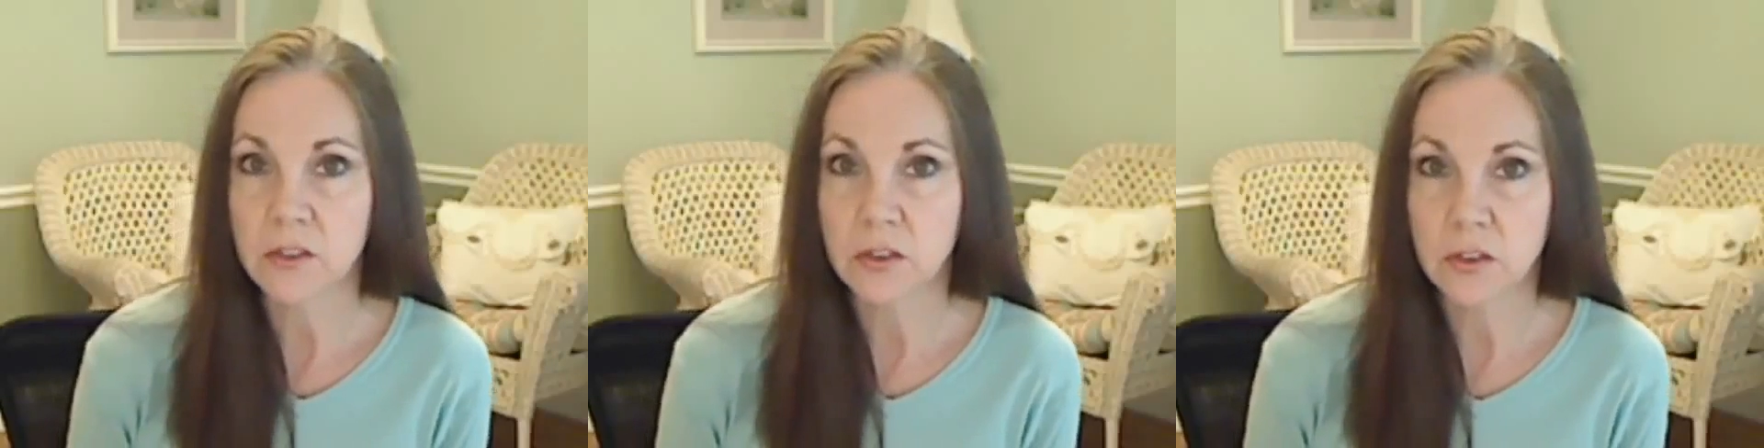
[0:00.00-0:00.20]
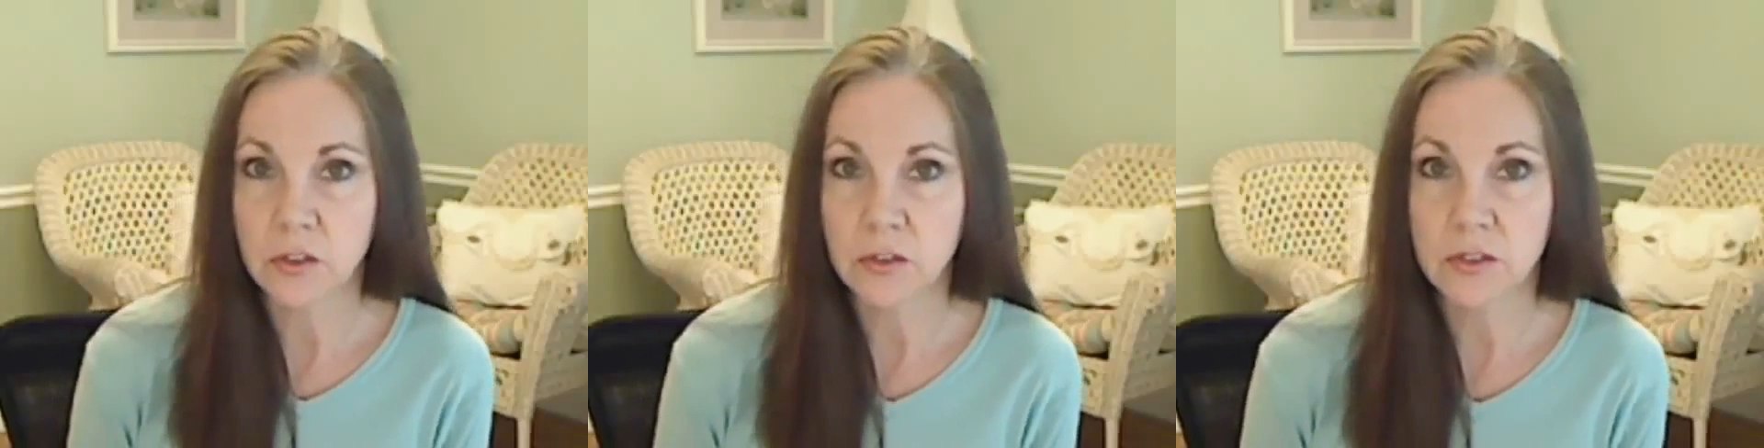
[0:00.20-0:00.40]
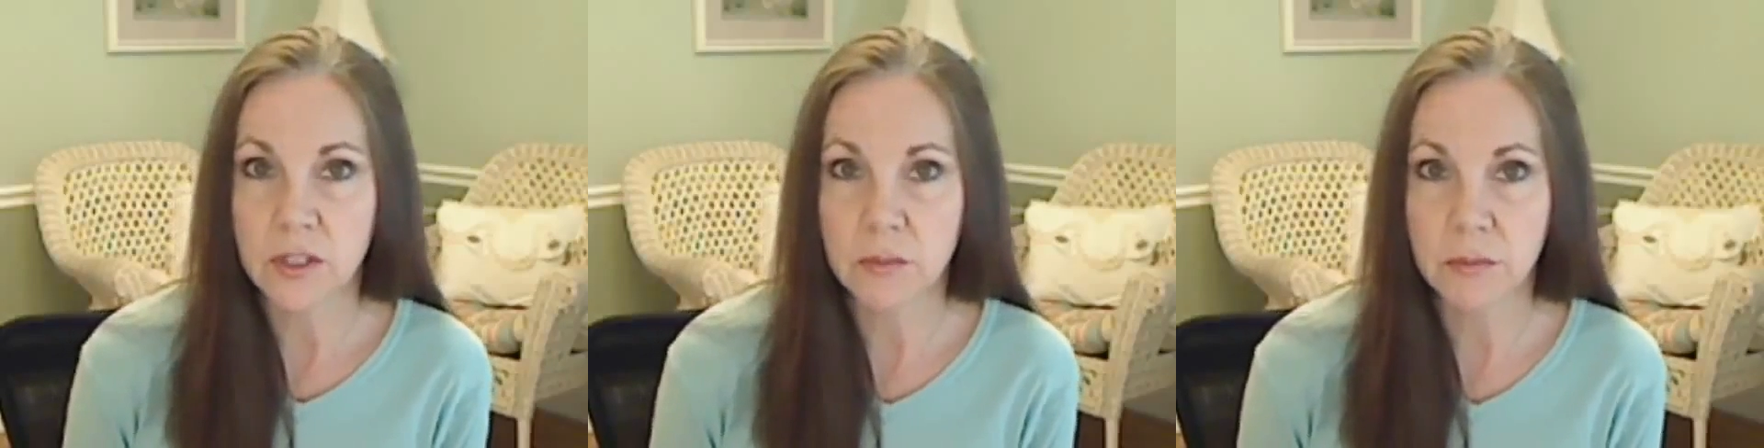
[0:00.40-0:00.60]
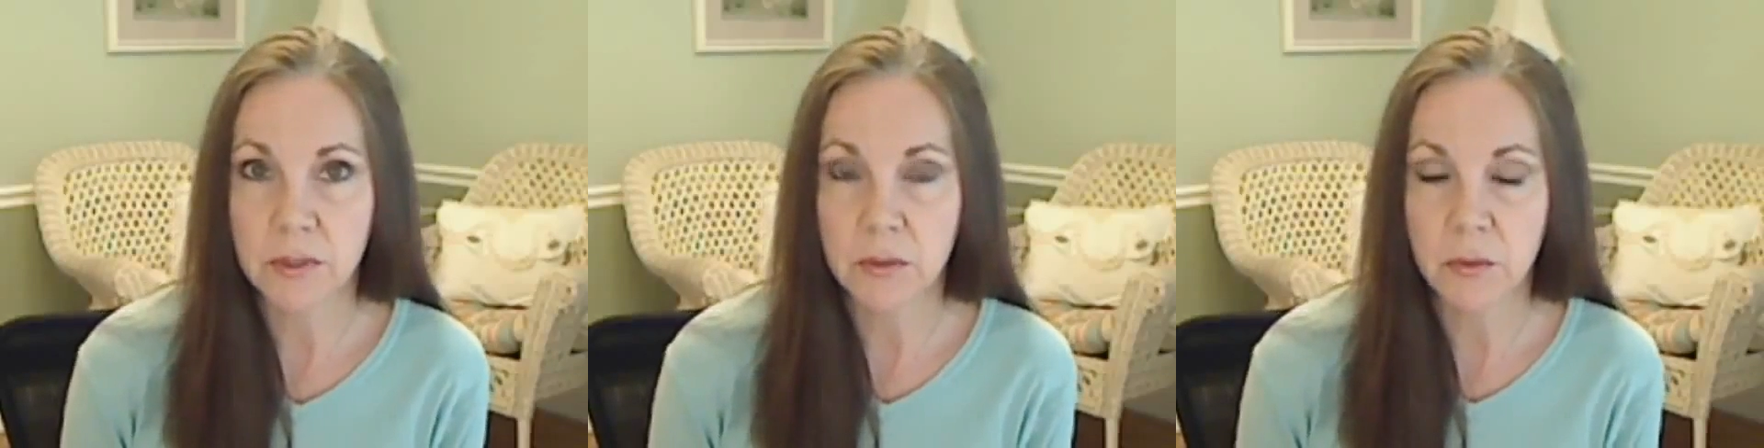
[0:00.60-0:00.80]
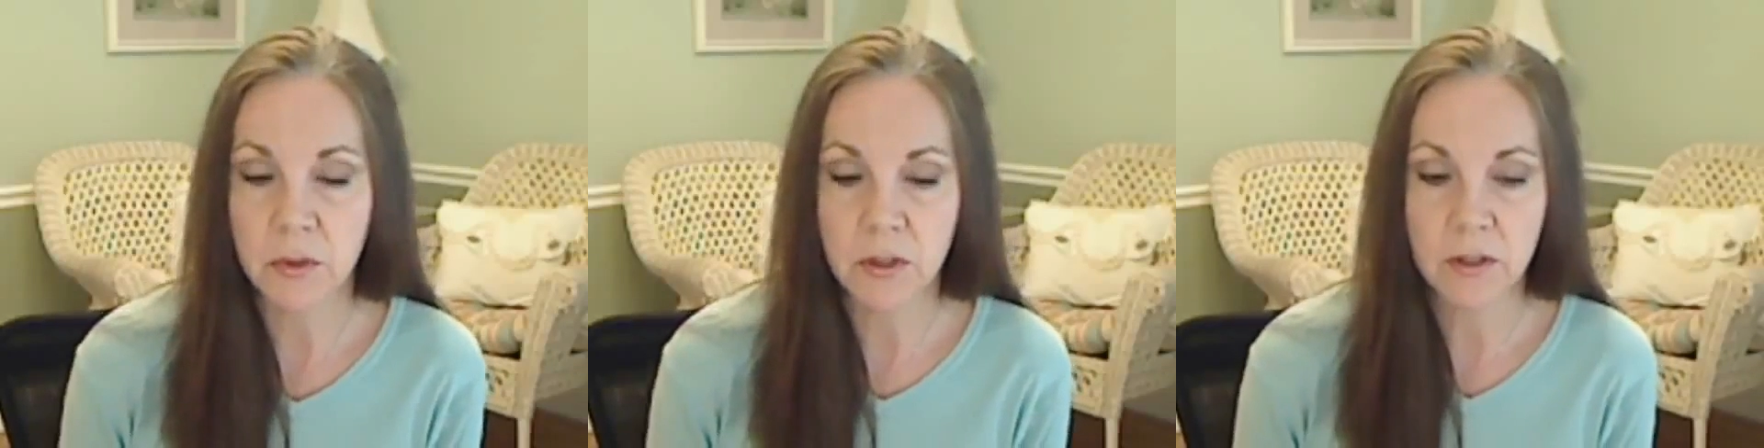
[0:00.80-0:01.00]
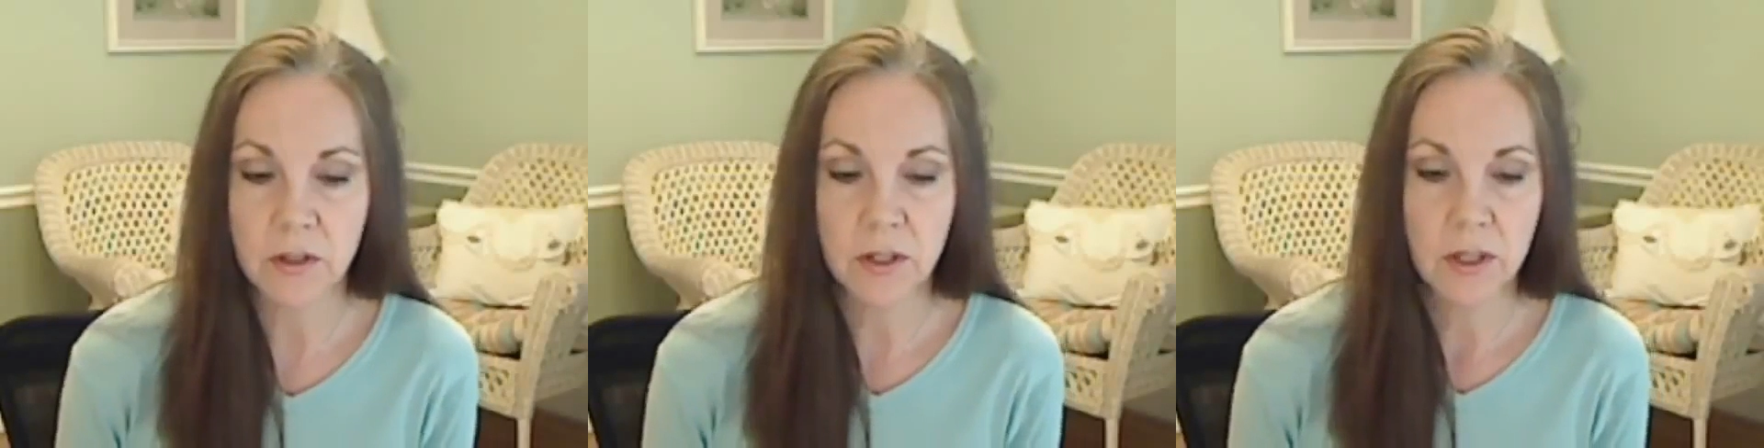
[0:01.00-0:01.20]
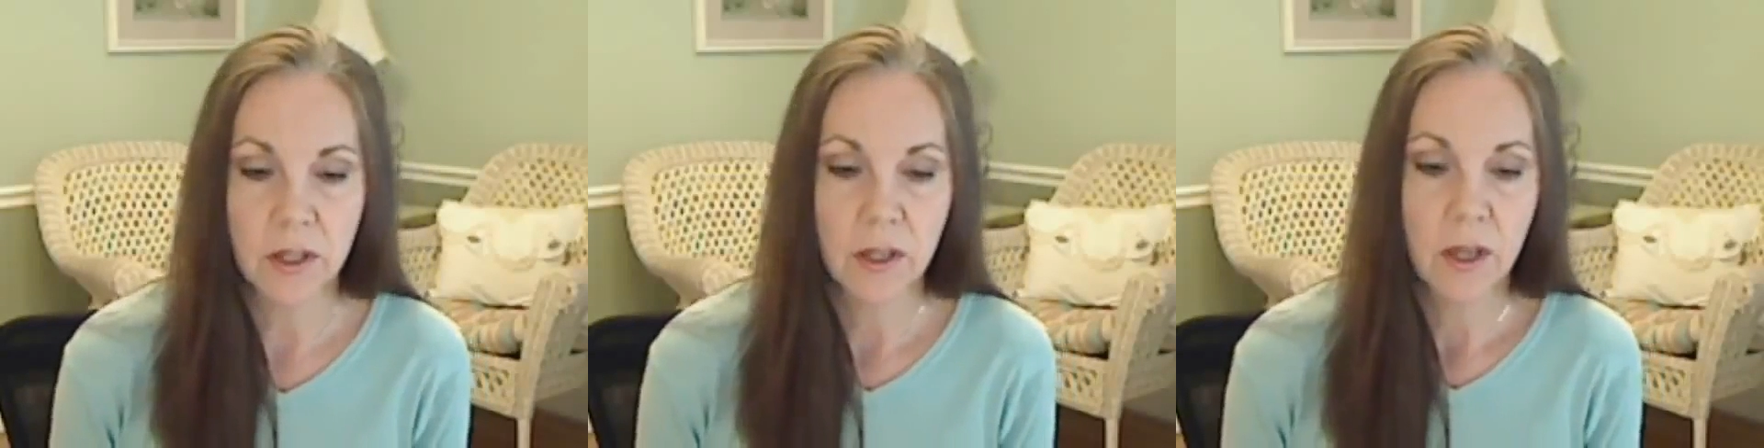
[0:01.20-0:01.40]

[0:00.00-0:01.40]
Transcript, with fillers: to do template work.